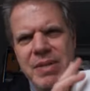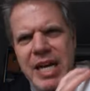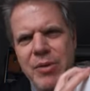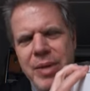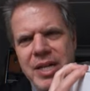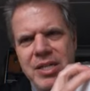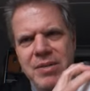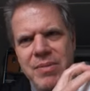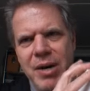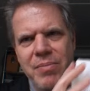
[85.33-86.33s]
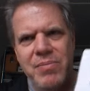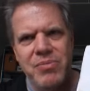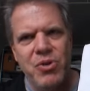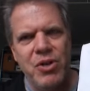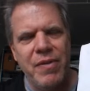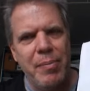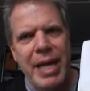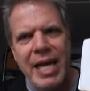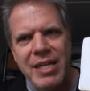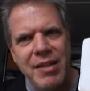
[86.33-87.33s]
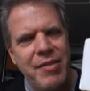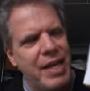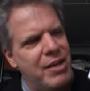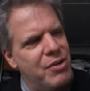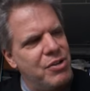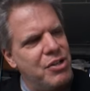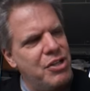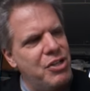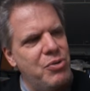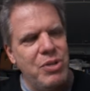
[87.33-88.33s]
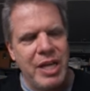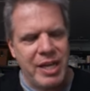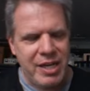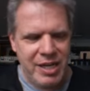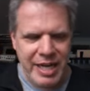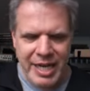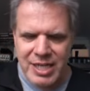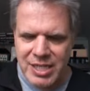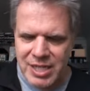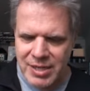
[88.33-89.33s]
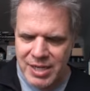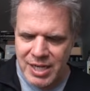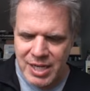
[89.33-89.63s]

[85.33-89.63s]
now makes a sort of a pendant thing called Q-Link, and it's a